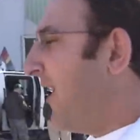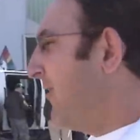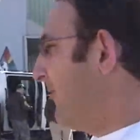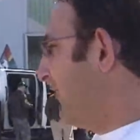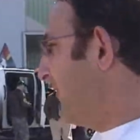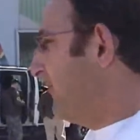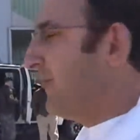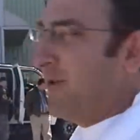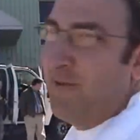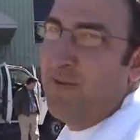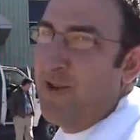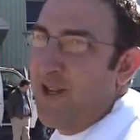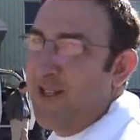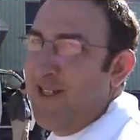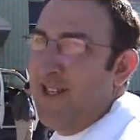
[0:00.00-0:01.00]
hail where you
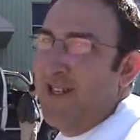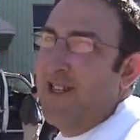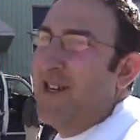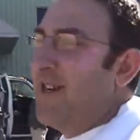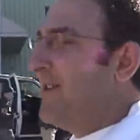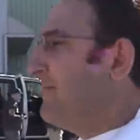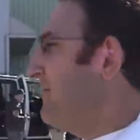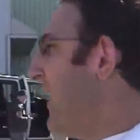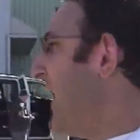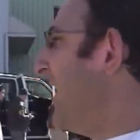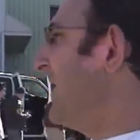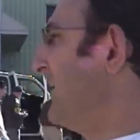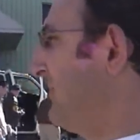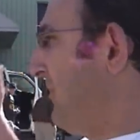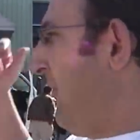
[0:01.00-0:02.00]
wouldn't want to send a, a
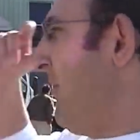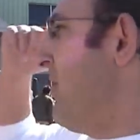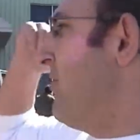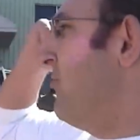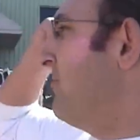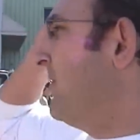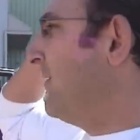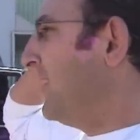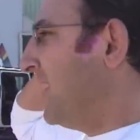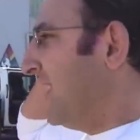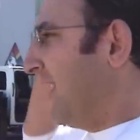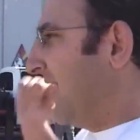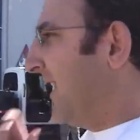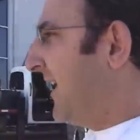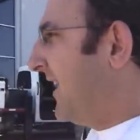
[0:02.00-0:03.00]
manned probe
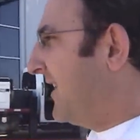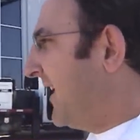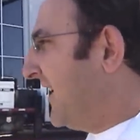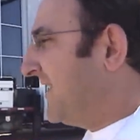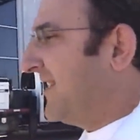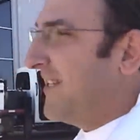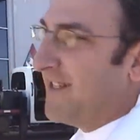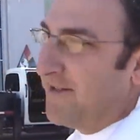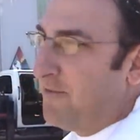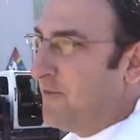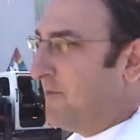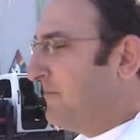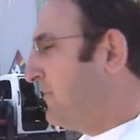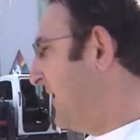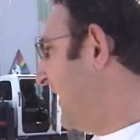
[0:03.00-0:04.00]
uh, that's its
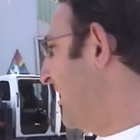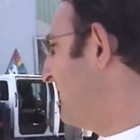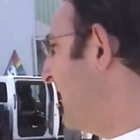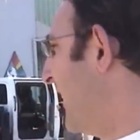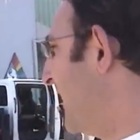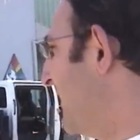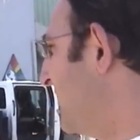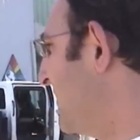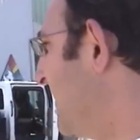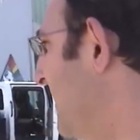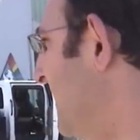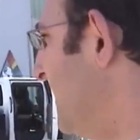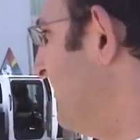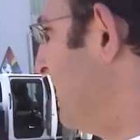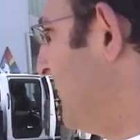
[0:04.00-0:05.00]
one big advantage.
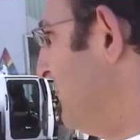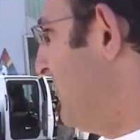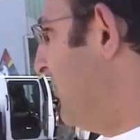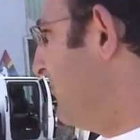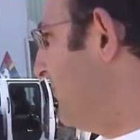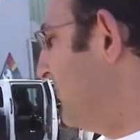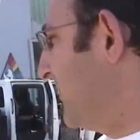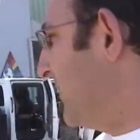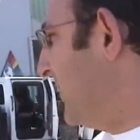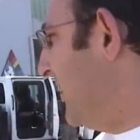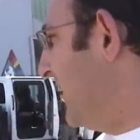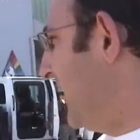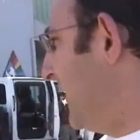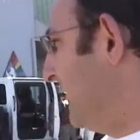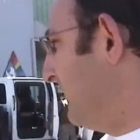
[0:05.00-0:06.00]
But the mobiles
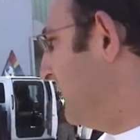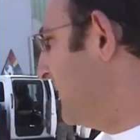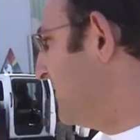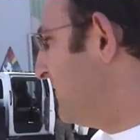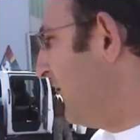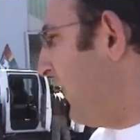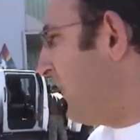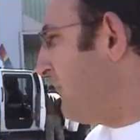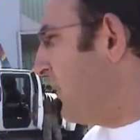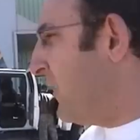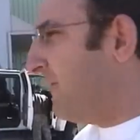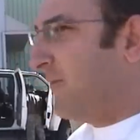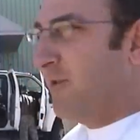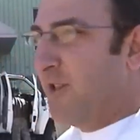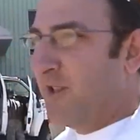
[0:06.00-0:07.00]
uh, do very
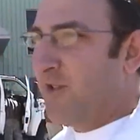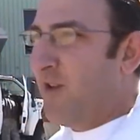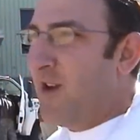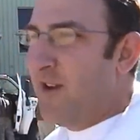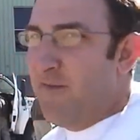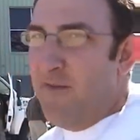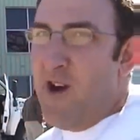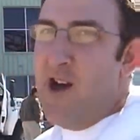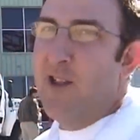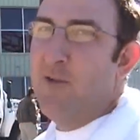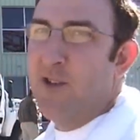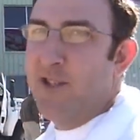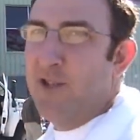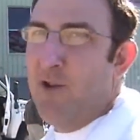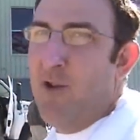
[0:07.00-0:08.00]
well for just trying to
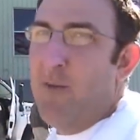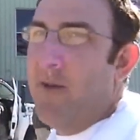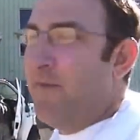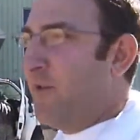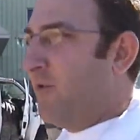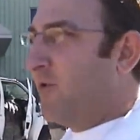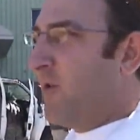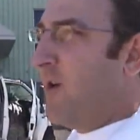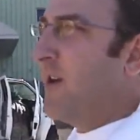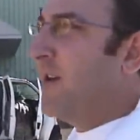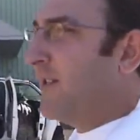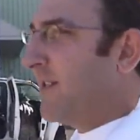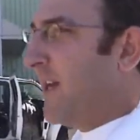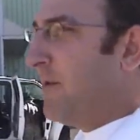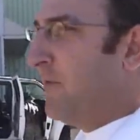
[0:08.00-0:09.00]
follow a storm. If you're trying
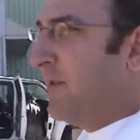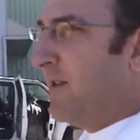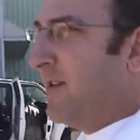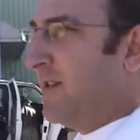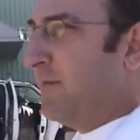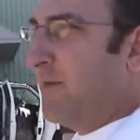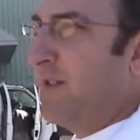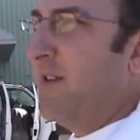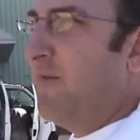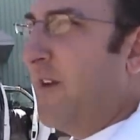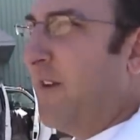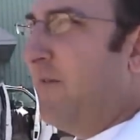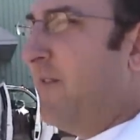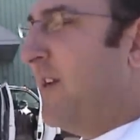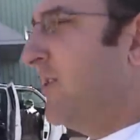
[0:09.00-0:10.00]
to stay within a
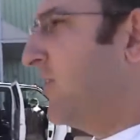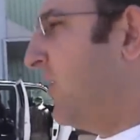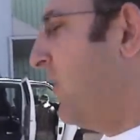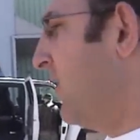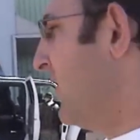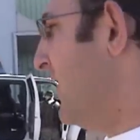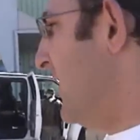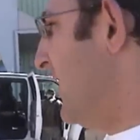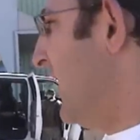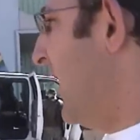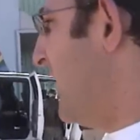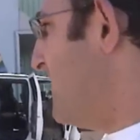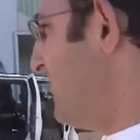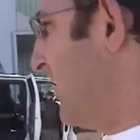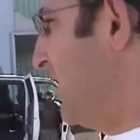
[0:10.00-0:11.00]
specific feature,
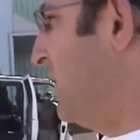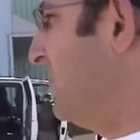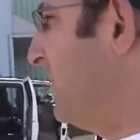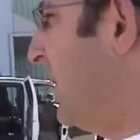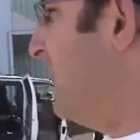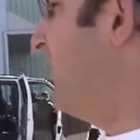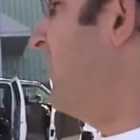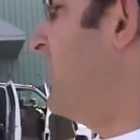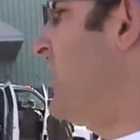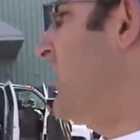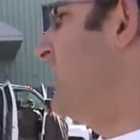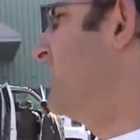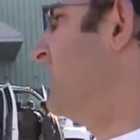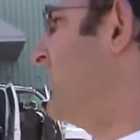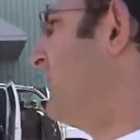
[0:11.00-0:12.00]
uh, you can do that very
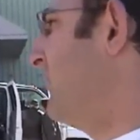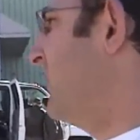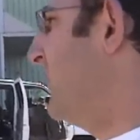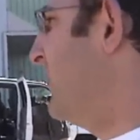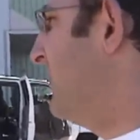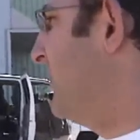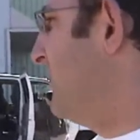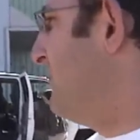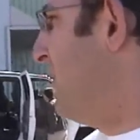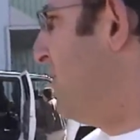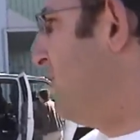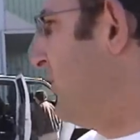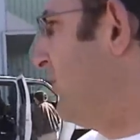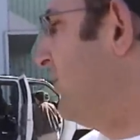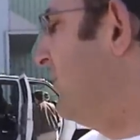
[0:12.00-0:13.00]
easily with the, the
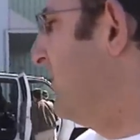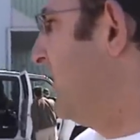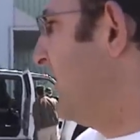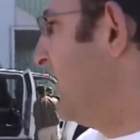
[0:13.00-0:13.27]
mobile